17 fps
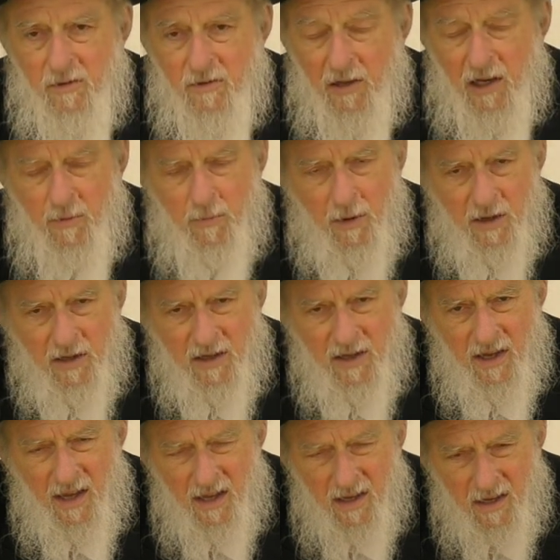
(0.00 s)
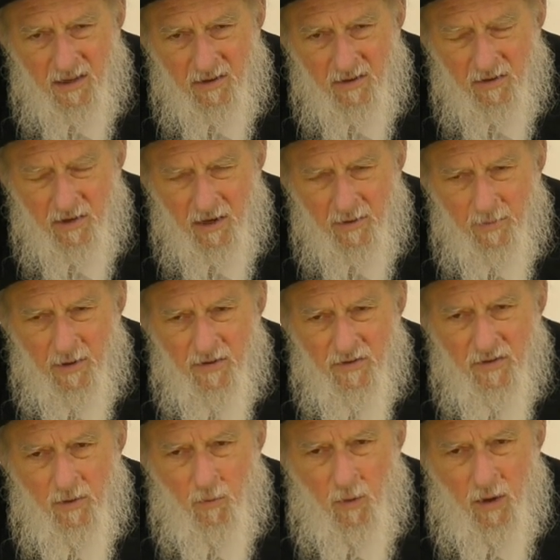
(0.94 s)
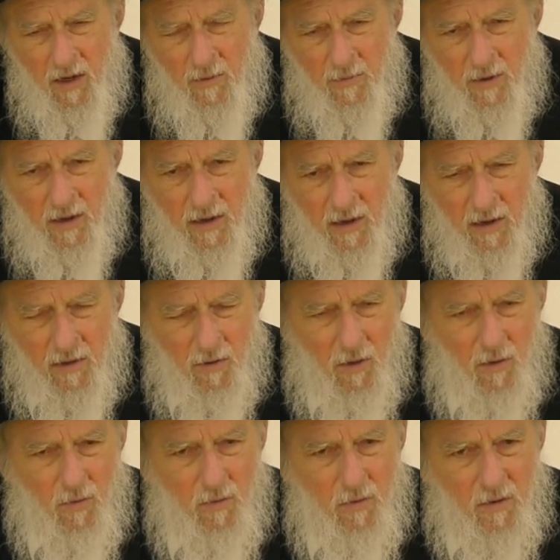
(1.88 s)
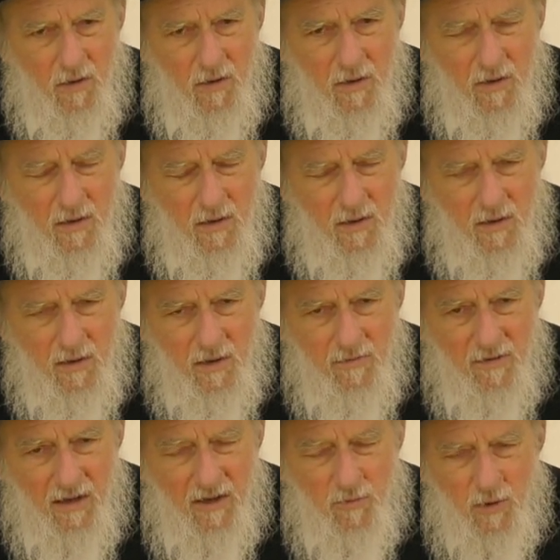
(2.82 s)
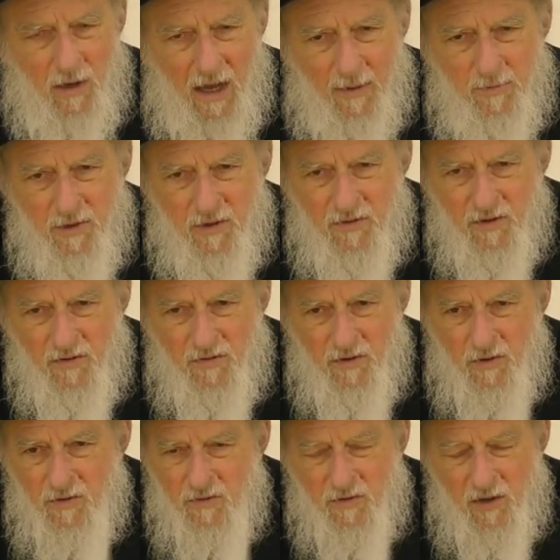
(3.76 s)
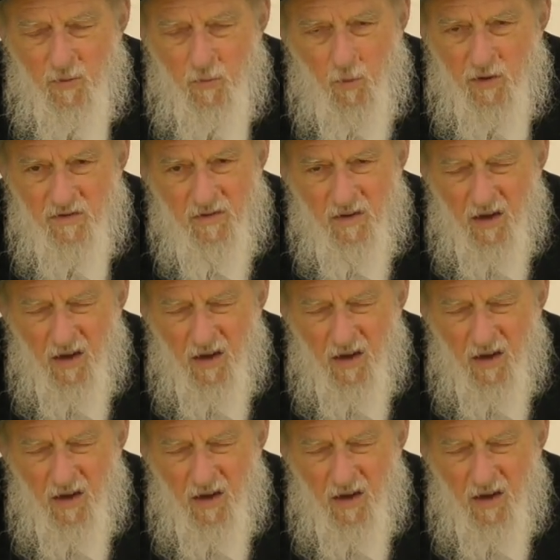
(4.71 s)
Did anybody get it? Anybody say, wait a minute, hello? If that's what happened in 6 years, then it wasn't